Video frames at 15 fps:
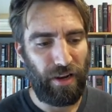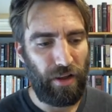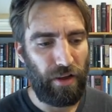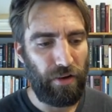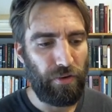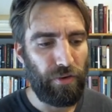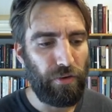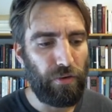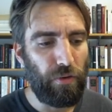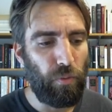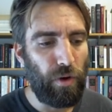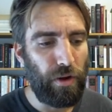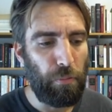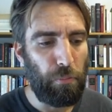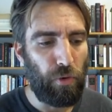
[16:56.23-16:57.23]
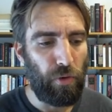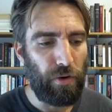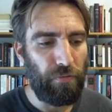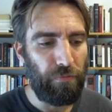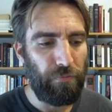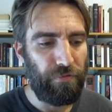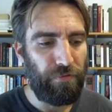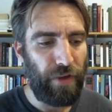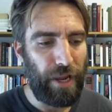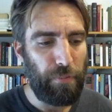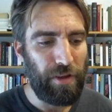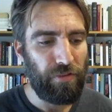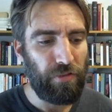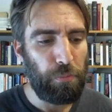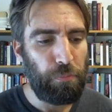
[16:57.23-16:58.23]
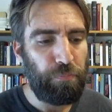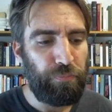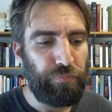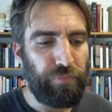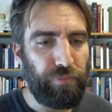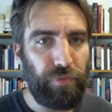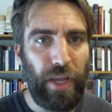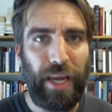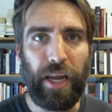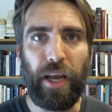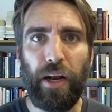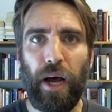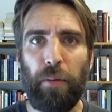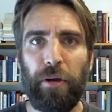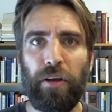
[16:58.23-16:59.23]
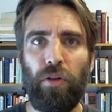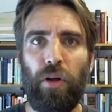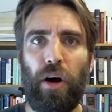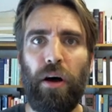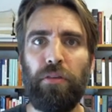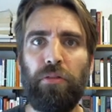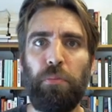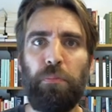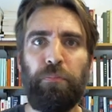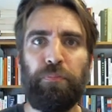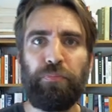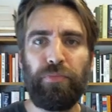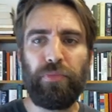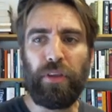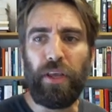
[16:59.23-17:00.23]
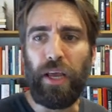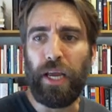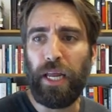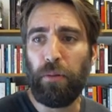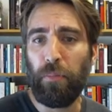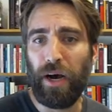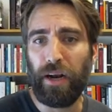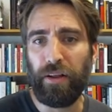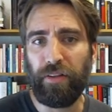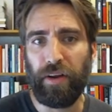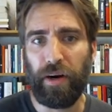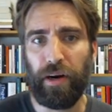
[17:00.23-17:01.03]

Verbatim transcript: uh, one of the more famous economic laws in monetary